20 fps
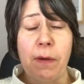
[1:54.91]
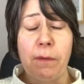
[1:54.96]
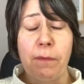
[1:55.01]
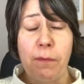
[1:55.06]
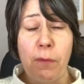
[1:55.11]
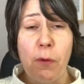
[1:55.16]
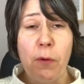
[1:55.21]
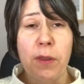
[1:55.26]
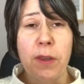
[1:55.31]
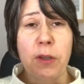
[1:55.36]

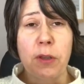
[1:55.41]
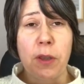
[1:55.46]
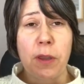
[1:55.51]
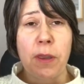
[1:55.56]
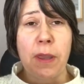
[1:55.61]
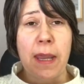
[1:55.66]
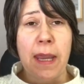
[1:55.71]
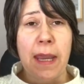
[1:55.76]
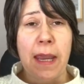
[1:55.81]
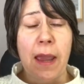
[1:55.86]
for
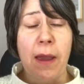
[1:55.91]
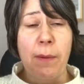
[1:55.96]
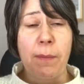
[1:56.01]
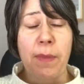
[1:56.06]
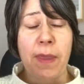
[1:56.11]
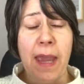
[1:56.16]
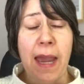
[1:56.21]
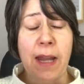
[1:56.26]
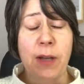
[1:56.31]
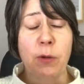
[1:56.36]

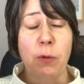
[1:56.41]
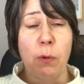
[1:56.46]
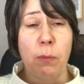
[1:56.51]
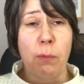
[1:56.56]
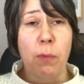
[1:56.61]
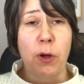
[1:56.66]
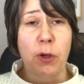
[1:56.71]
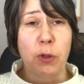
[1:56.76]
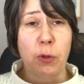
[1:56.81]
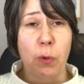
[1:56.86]
the actual
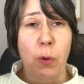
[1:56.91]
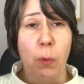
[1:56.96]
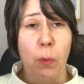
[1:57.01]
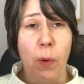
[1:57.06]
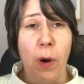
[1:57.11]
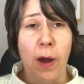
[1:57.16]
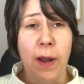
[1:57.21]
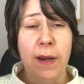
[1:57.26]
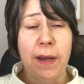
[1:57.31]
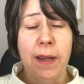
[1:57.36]
module
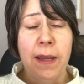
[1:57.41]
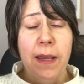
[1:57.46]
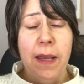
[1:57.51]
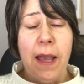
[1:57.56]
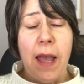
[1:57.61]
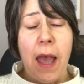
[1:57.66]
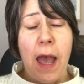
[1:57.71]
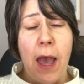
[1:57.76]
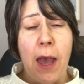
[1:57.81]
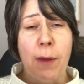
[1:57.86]
1,
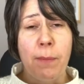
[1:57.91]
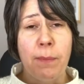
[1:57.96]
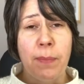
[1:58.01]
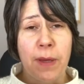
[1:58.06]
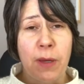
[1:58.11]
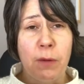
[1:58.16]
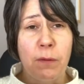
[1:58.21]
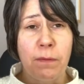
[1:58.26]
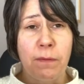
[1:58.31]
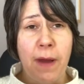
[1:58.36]

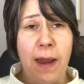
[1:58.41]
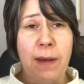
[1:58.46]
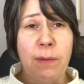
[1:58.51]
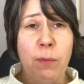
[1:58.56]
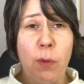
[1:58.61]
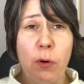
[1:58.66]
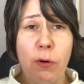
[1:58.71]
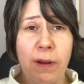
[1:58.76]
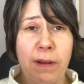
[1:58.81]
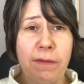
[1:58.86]
but you'll
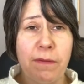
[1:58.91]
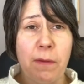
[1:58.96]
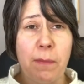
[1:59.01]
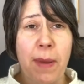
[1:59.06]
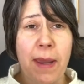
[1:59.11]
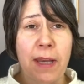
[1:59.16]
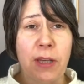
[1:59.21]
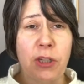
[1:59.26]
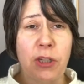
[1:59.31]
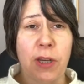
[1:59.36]
find more
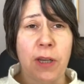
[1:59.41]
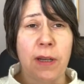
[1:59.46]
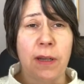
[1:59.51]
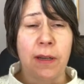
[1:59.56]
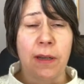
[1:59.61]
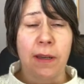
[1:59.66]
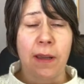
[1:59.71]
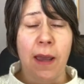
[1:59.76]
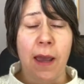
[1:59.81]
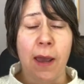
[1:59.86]

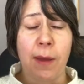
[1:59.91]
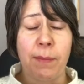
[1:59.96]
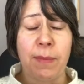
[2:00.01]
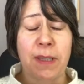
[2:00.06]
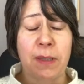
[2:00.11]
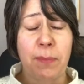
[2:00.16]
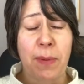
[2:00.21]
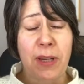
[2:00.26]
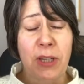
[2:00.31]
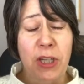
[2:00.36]
information,
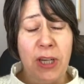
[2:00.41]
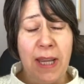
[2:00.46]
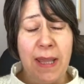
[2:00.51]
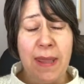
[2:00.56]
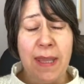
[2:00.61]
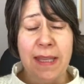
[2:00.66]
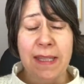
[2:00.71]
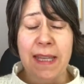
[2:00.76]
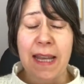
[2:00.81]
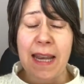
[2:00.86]
especially
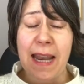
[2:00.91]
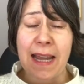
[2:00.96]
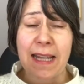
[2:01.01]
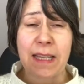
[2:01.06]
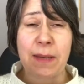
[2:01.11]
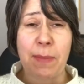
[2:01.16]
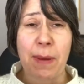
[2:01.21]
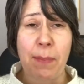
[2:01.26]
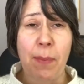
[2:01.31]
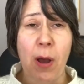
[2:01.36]
in this
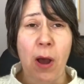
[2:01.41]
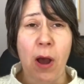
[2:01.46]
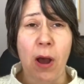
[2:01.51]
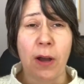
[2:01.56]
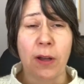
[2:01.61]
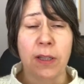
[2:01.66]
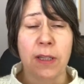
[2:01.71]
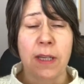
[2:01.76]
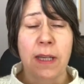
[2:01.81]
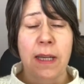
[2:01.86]
anatomy
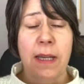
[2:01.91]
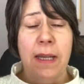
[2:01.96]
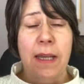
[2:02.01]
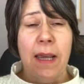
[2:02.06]
part,